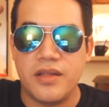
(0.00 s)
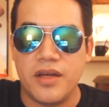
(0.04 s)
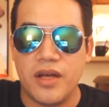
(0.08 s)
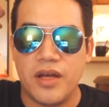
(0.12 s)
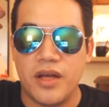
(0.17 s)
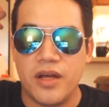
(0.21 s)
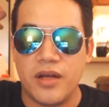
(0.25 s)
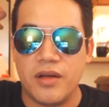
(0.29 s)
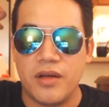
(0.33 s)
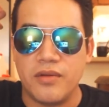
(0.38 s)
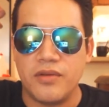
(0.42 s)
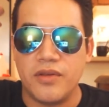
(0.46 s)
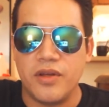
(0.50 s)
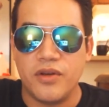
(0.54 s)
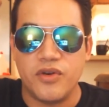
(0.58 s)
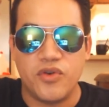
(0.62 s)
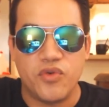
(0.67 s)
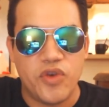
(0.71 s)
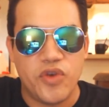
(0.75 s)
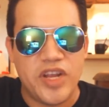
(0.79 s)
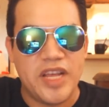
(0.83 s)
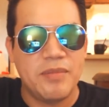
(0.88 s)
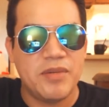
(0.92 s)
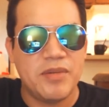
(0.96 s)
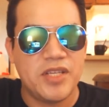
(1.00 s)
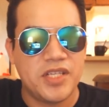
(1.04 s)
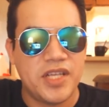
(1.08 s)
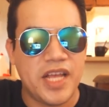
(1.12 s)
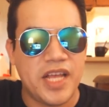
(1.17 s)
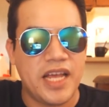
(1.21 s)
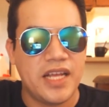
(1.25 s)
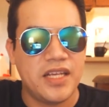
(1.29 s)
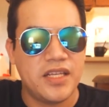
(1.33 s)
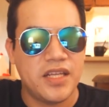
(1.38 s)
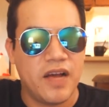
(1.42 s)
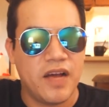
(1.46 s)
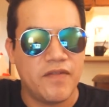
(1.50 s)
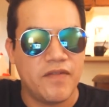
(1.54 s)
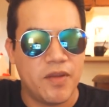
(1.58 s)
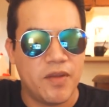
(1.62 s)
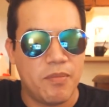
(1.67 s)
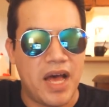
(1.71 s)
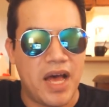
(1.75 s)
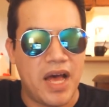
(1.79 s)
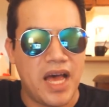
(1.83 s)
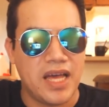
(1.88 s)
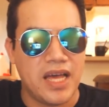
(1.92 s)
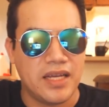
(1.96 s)
the, the dream state of
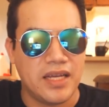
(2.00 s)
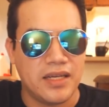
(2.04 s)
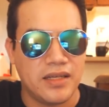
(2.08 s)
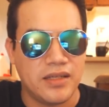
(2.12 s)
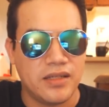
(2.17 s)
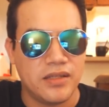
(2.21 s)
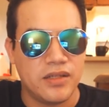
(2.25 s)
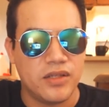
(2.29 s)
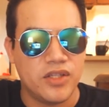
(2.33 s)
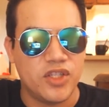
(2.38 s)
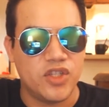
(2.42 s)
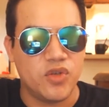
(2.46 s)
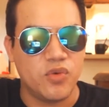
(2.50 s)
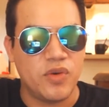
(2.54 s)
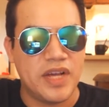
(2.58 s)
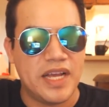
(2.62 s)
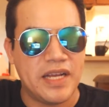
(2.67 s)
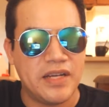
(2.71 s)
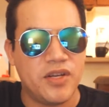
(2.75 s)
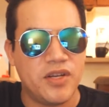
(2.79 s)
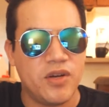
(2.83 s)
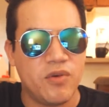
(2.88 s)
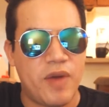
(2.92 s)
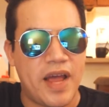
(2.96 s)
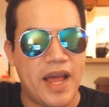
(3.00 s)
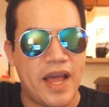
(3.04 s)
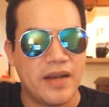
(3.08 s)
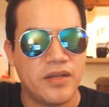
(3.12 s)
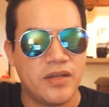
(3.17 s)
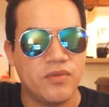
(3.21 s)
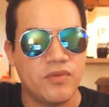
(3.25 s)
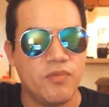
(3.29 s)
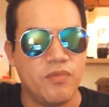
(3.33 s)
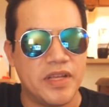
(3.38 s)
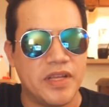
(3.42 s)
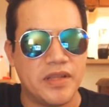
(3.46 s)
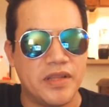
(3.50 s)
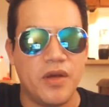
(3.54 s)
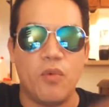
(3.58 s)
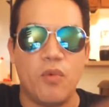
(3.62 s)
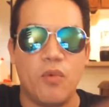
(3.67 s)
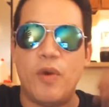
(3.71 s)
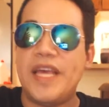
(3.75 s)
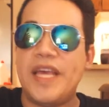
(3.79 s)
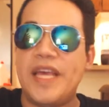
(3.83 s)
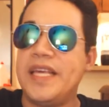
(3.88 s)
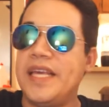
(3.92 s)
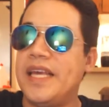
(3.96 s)
the mind to interact with
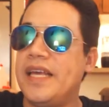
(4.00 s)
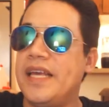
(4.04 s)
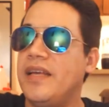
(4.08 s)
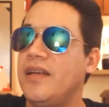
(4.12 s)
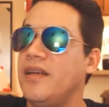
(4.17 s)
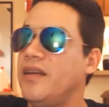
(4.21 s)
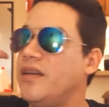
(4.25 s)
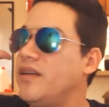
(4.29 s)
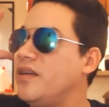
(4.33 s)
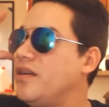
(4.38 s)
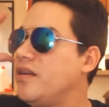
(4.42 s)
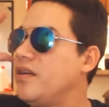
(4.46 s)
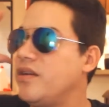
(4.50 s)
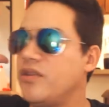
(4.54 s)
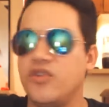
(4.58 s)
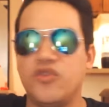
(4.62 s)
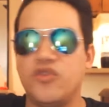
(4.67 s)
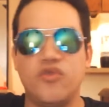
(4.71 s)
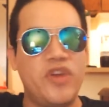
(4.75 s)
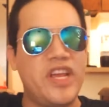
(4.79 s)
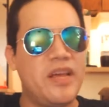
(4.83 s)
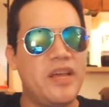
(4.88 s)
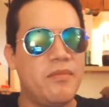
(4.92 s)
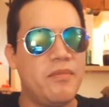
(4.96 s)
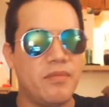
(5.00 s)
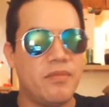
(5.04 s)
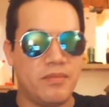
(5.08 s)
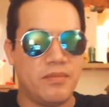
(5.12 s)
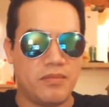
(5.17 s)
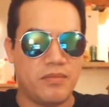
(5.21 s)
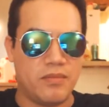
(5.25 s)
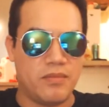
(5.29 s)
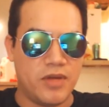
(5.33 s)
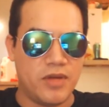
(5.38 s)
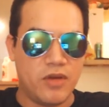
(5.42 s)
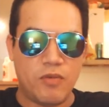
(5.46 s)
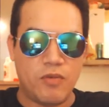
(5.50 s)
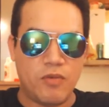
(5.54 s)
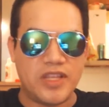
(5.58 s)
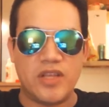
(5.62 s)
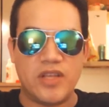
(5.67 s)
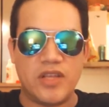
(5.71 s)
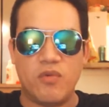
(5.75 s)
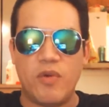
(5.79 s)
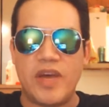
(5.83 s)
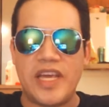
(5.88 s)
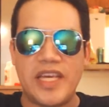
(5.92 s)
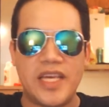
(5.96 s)
the waking dream,
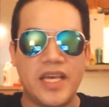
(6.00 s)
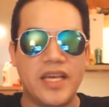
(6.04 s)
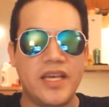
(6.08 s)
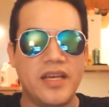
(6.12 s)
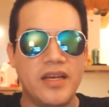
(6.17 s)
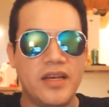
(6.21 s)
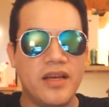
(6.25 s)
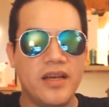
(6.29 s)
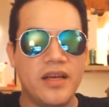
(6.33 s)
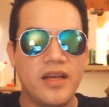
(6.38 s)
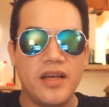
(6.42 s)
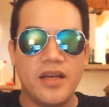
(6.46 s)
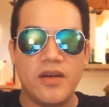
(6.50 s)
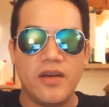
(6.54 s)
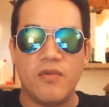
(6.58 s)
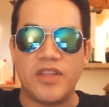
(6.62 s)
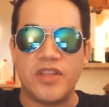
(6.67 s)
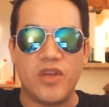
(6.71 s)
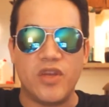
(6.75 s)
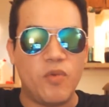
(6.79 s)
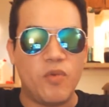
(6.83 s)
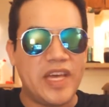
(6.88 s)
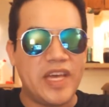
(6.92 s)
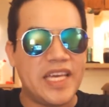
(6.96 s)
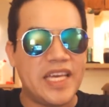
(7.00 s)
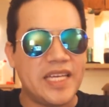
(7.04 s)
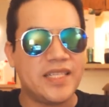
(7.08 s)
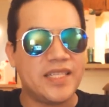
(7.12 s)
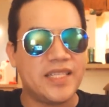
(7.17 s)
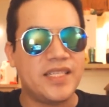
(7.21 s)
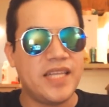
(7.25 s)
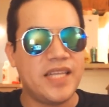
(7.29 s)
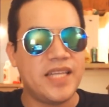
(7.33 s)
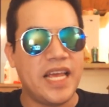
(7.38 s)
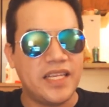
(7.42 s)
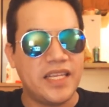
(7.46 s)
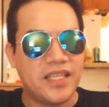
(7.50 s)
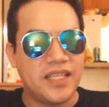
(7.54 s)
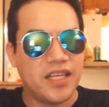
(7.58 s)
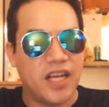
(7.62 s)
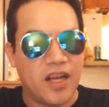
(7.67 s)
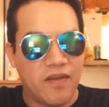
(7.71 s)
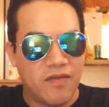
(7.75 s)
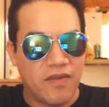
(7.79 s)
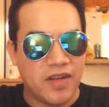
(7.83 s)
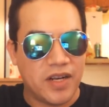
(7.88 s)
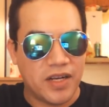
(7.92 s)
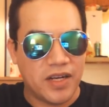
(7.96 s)
with the waking, with the waking state
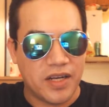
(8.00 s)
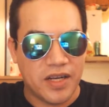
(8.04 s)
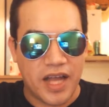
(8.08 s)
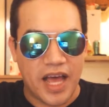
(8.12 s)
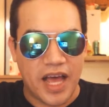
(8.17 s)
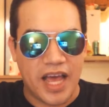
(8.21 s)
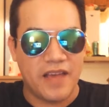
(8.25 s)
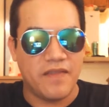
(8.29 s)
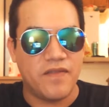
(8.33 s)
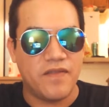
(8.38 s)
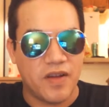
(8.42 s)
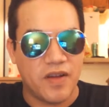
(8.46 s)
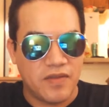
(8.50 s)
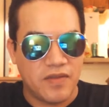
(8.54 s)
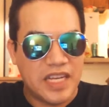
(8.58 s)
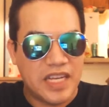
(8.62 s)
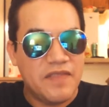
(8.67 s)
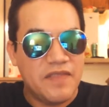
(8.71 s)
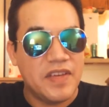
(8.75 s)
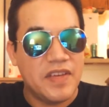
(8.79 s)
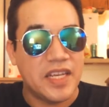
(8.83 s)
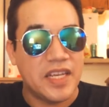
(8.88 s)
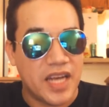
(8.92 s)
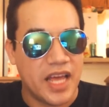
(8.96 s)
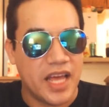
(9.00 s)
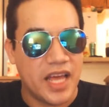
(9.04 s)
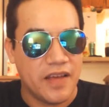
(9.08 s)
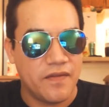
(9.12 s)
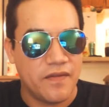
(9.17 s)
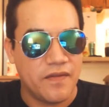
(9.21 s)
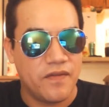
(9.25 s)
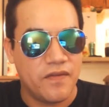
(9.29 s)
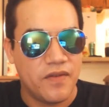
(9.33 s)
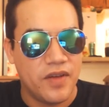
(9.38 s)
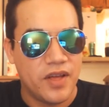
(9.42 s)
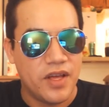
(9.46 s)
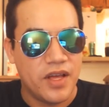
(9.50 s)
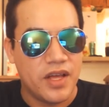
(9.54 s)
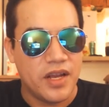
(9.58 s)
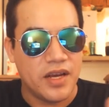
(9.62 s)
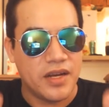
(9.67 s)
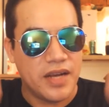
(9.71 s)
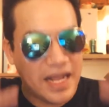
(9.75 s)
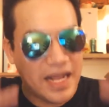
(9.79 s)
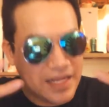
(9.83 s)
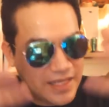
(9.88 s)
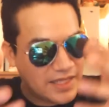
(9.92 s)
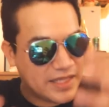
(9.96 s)
of life, of living life,
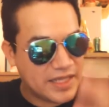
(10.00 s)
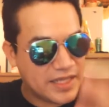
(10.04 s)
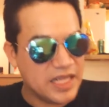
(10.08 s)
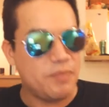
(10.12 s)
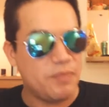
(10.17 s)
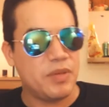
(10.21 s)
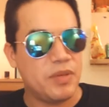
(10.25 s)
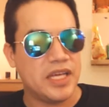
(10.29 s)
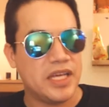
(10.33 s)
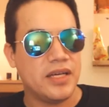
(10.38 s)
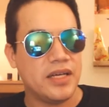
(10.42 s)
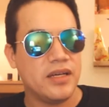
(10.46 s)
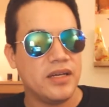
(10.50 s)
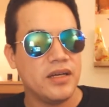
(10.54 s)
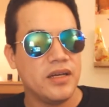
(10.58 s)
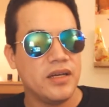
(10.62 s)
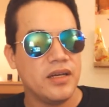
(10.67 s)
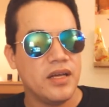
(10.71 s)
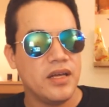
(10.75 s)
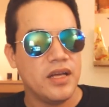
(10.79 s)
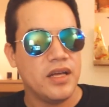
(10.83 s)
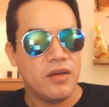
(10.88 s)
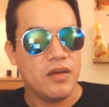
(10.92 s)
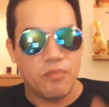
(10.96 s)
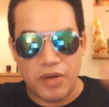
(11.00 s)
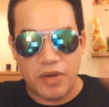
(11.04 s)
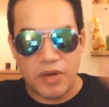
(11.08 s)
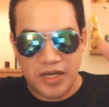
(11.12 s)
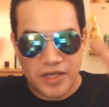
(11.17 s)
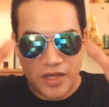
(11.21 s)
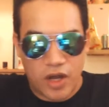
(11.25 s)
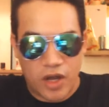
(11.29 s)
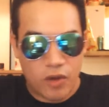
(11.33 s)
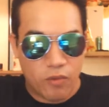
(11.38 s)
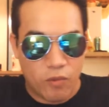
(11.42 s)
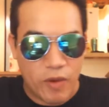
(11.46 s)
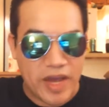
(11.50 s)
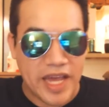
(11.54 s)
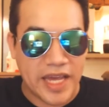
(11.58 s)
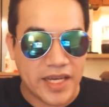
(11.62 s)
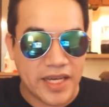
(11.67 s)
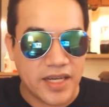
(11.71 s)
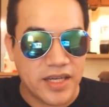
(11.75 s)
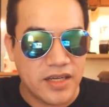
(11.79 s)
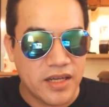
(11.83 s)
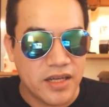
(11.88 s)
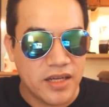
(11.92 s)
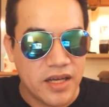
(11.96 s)
not sleeping, but
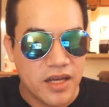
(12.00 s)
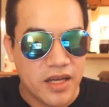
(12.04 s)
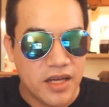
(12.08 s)
awake.